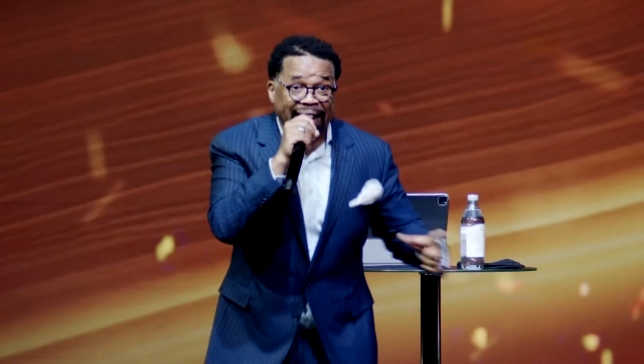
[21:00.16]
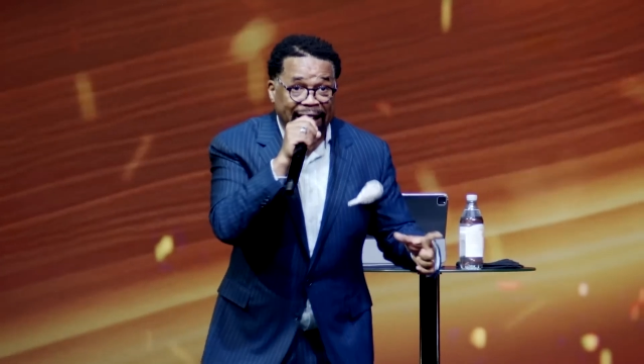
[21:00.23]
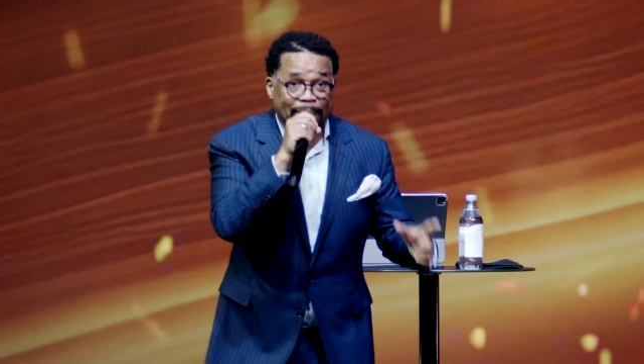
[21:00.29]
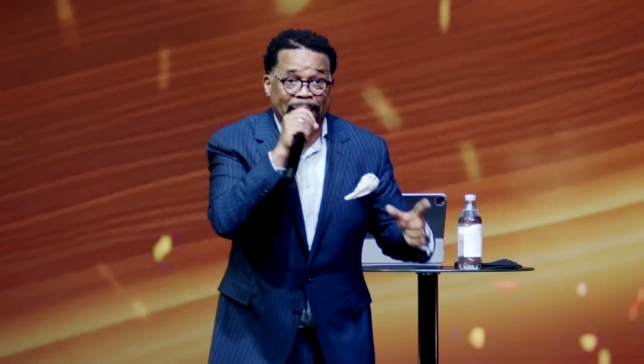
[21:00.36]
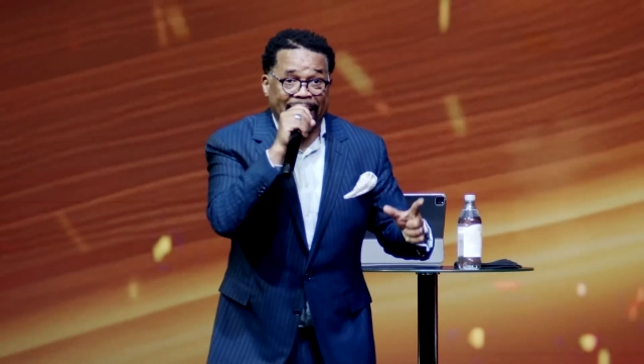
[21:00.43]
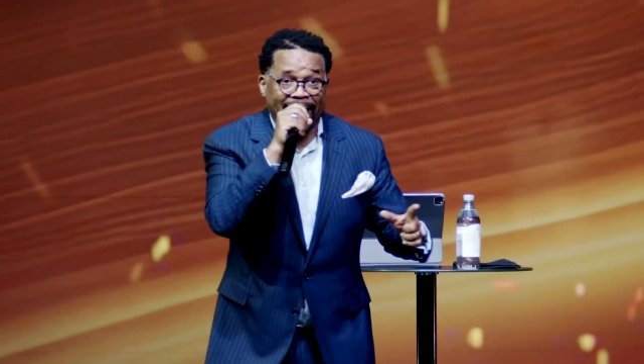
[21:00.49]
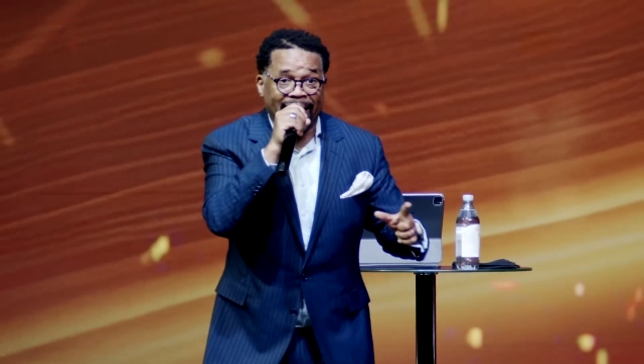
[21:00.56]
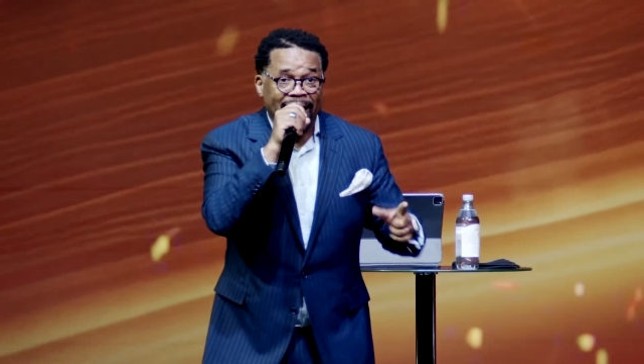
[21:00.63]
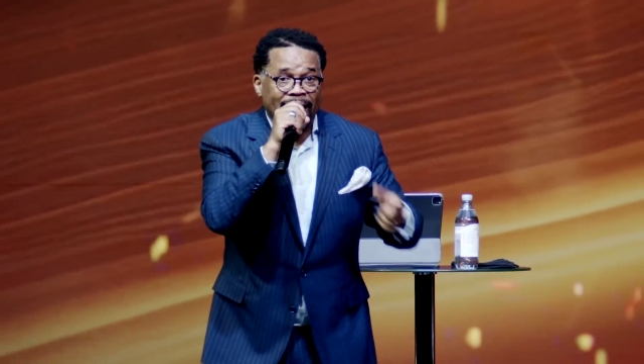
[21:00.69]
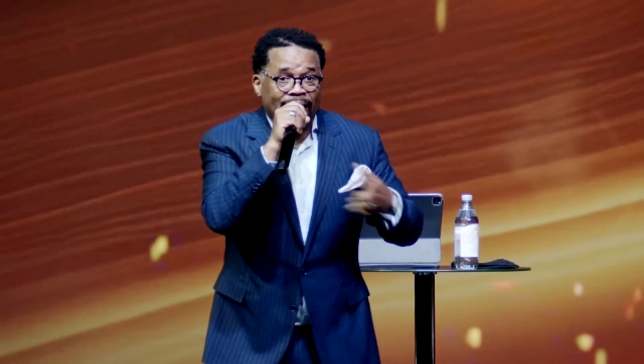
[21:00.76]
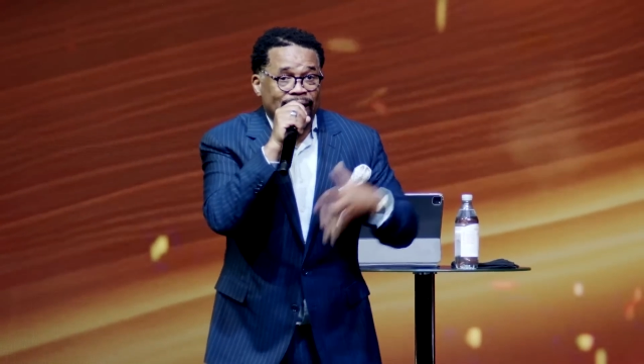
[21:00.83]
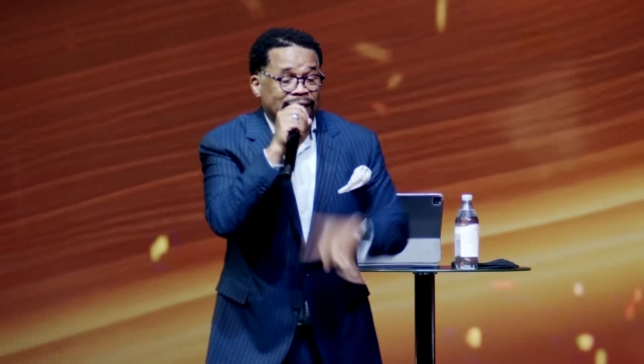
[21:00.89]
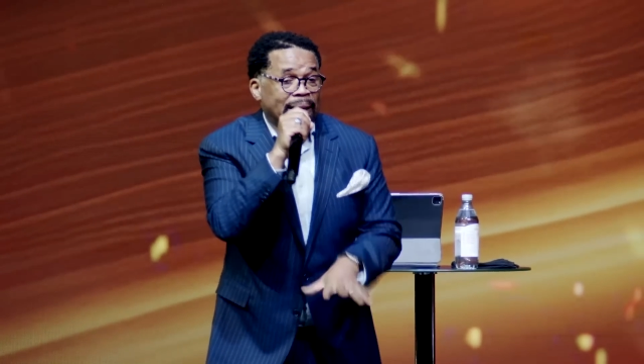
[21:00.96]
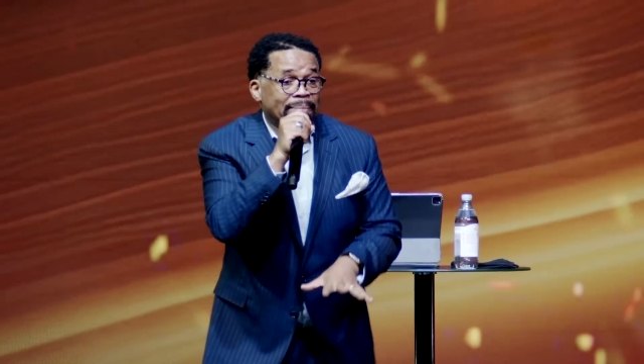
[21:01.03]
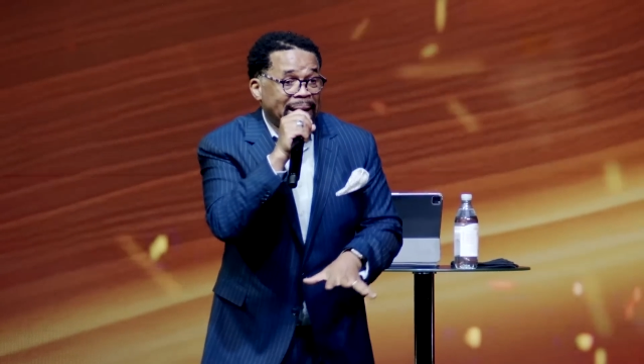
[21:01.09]
with anybody,
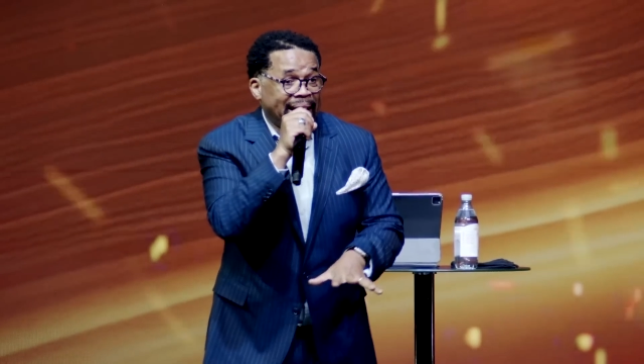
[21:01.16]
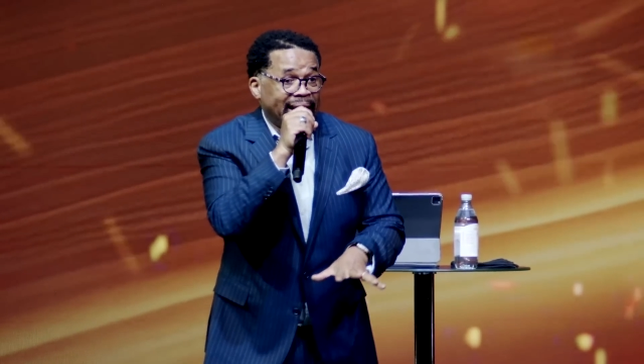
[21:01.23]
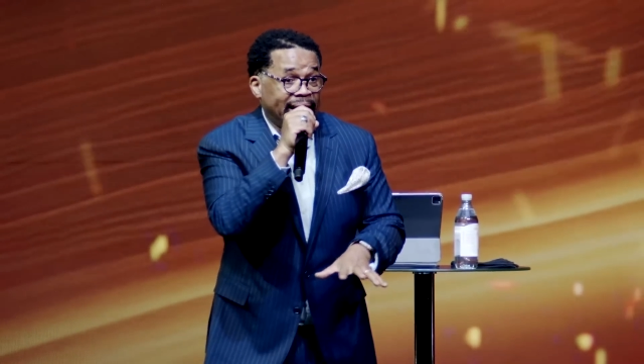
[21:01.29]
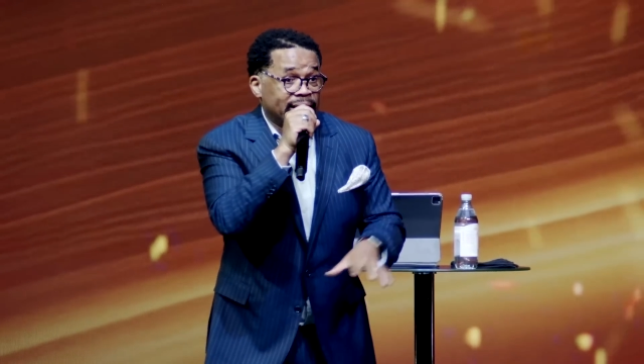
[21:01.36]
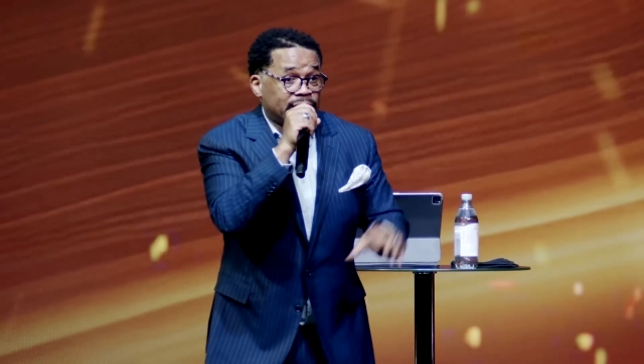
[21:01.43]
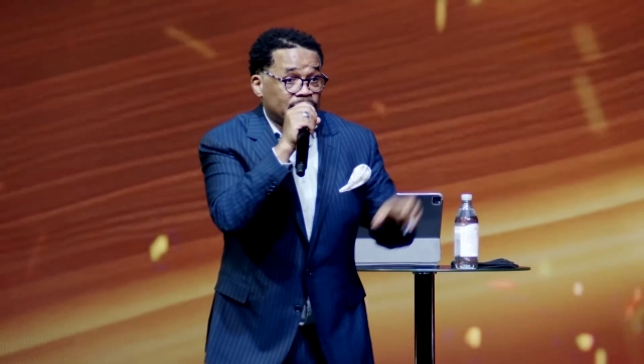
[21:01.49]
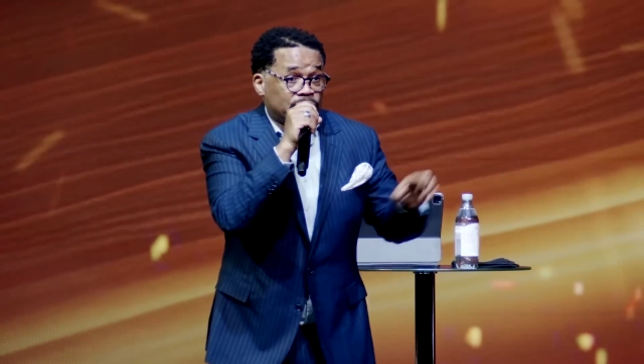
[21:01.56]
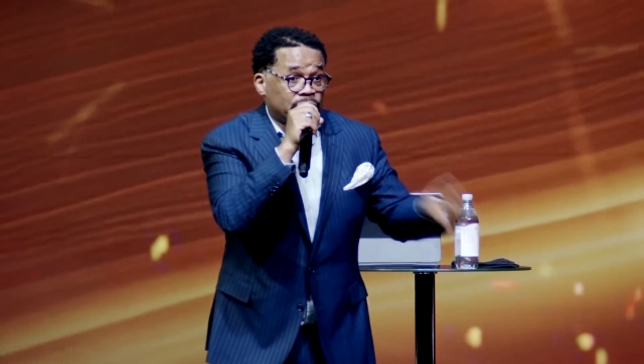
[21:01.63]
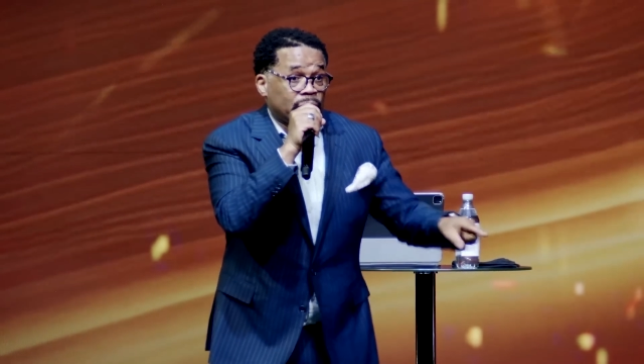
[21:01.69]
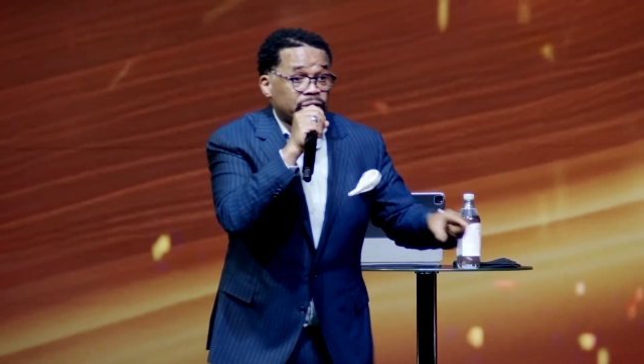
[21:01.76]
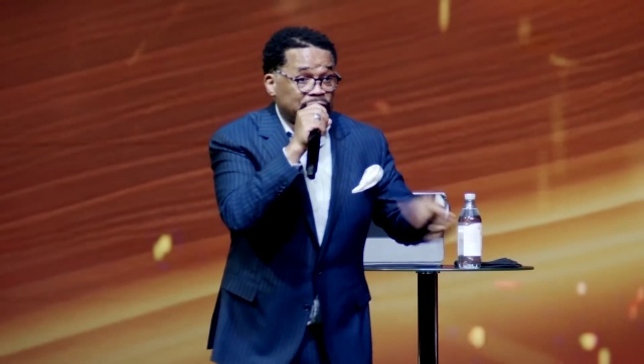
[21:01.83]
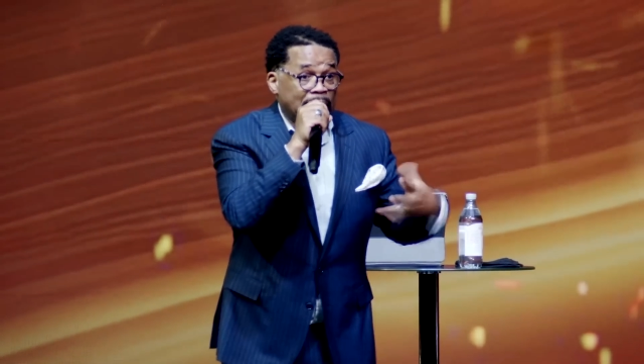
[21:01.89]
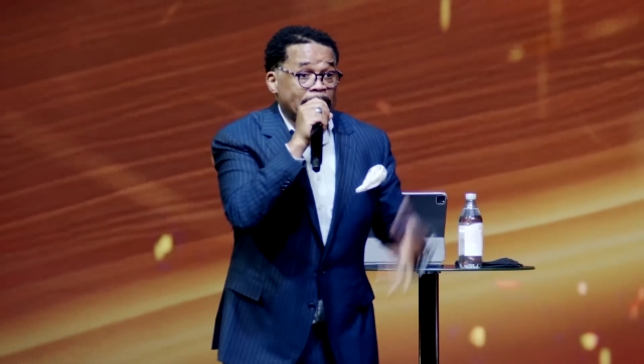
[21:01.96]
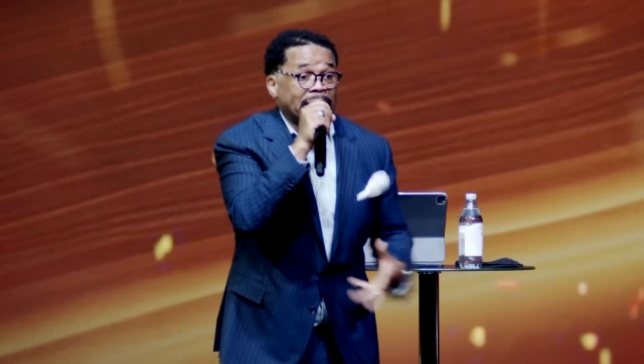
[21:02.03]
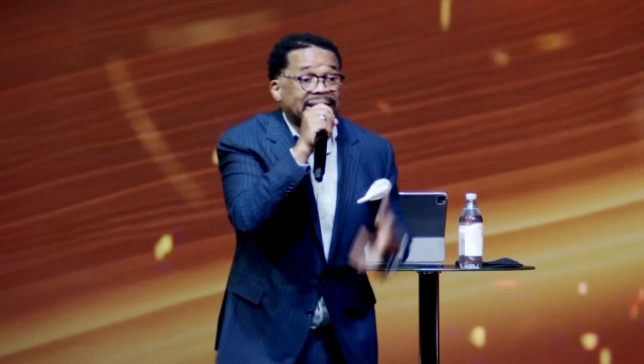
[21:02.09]
because I'm not into
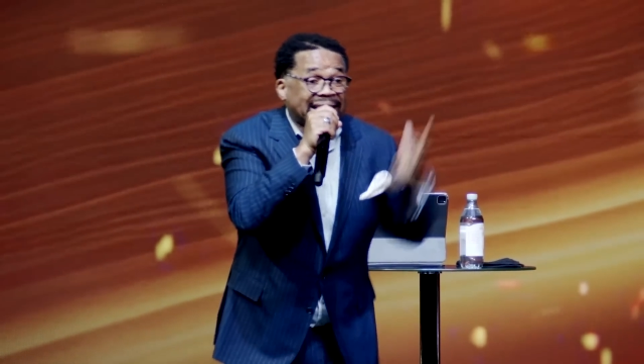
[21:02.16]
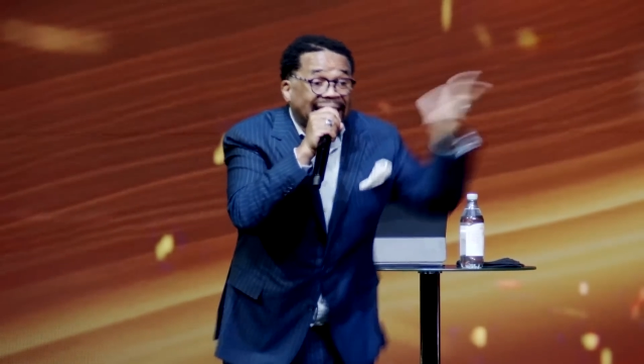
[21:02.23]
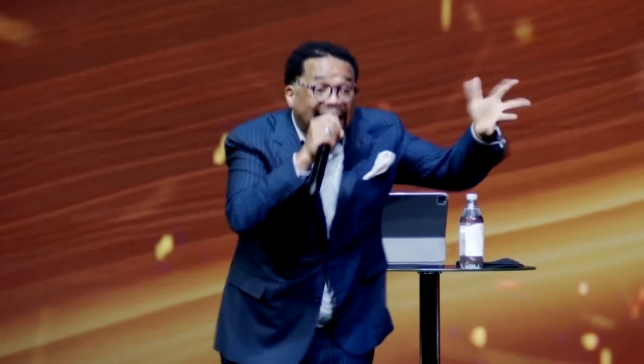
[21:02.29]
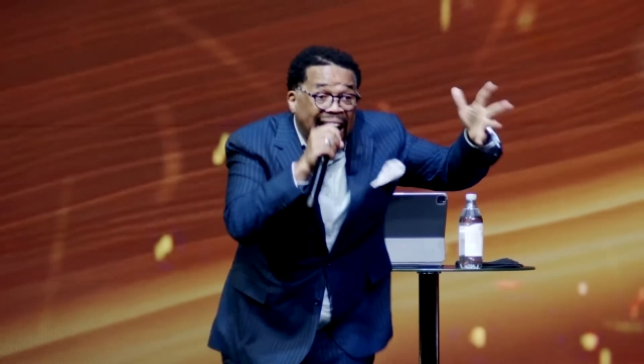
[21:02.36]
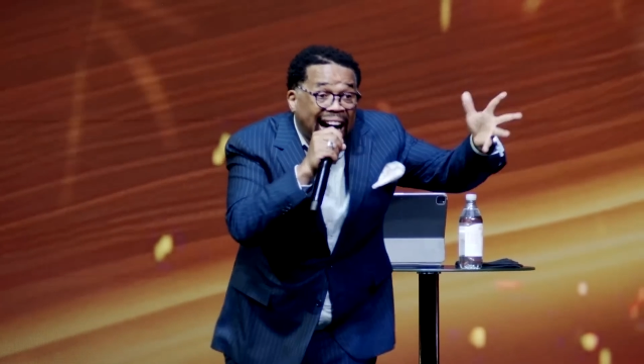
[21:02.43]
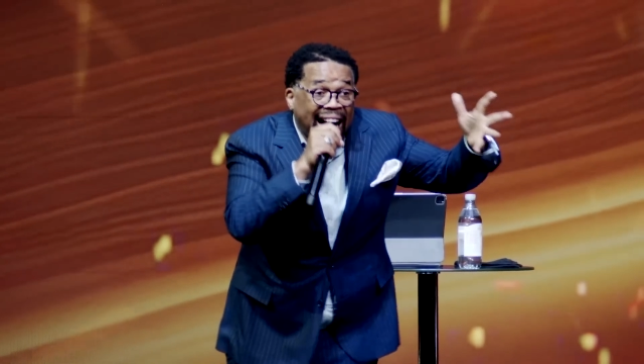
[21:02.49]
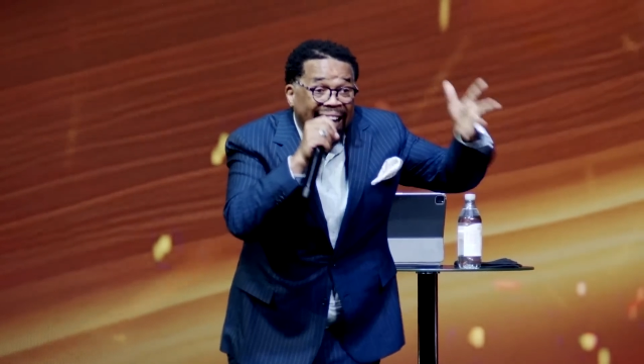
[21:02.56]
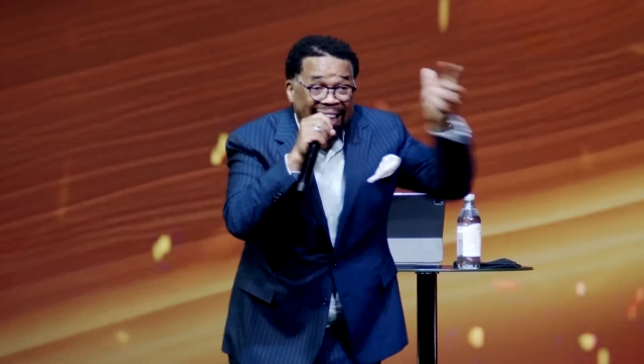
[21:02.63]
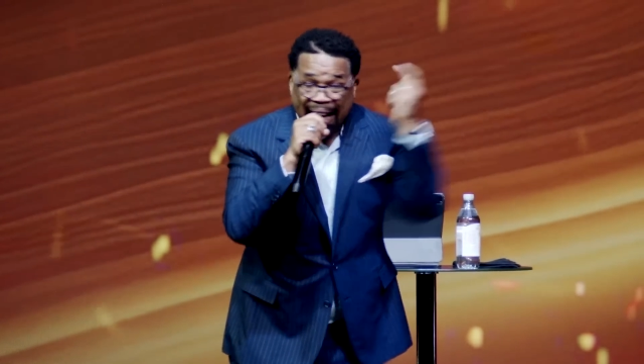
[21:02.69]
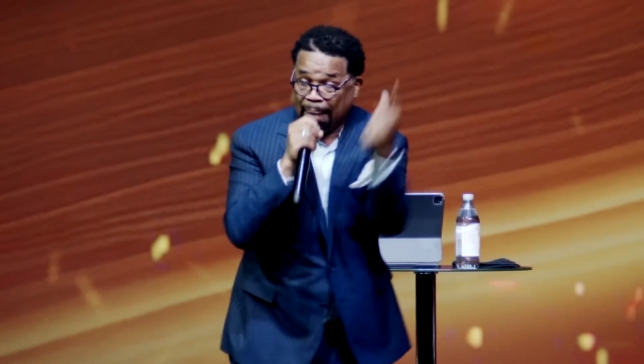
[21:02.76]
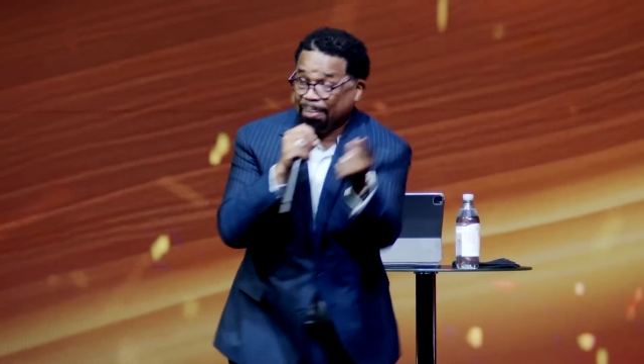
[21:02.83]
church. I'm into God.